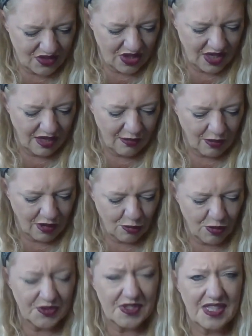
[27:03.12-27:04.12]
do you know
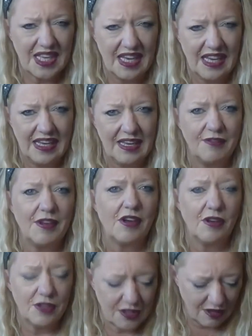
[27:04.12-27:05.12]
what, one skein, if it
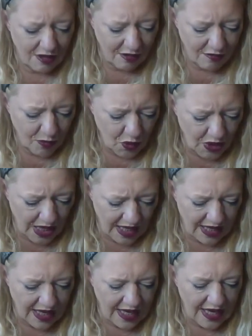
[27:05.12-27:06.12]
costs a lot of
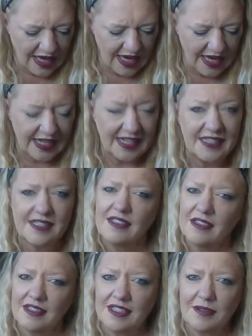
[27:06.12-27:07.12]
money, it's
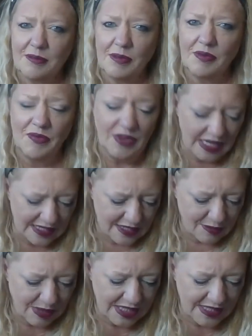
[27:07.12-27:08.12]
nice to
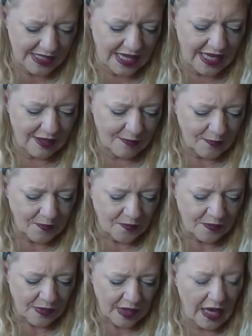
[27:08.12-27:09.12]
next to my skin.
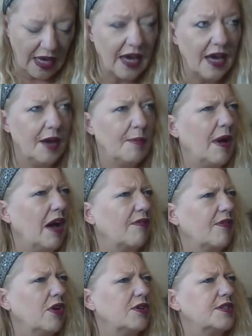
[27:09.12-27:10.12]

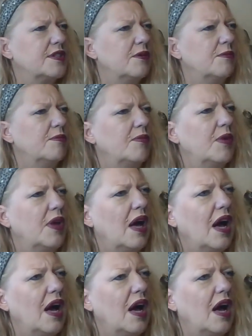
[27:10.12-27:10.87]
I've got a